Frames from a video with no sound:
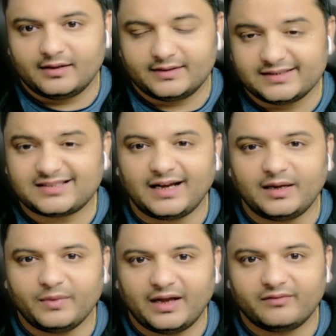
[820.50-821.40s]
this
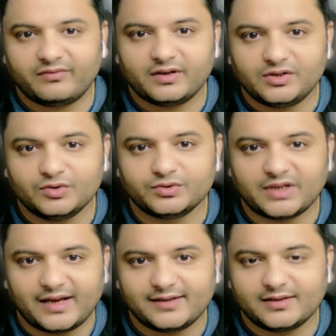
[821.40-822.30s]
time I've used
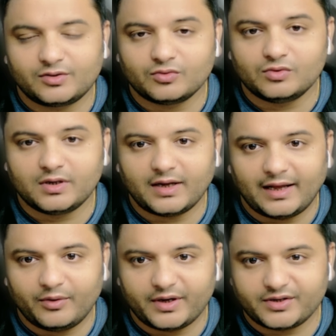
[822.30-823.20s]
another tool,
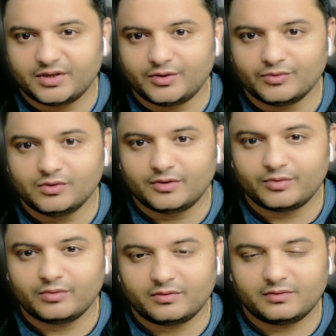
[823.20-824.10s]
annotation tool,
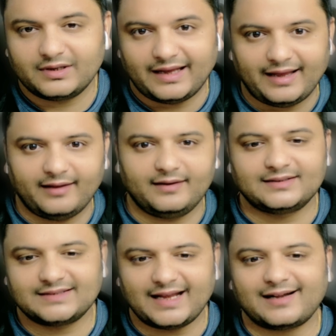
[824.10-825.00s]
to
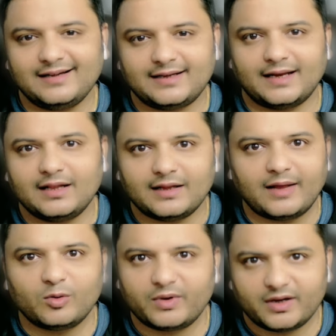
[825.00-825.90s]
exactly tell
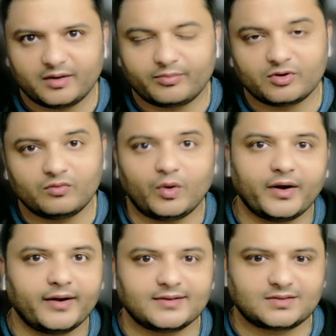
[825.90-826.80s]
Nano Banana Pro what
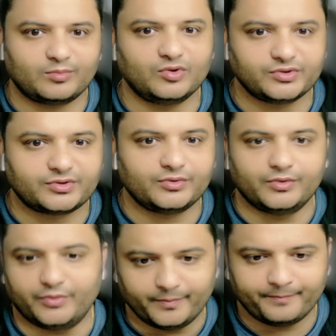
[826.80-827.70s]
it is supposed to
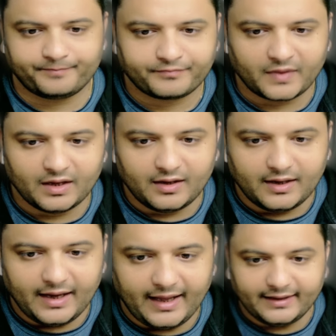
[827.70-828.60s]
do. And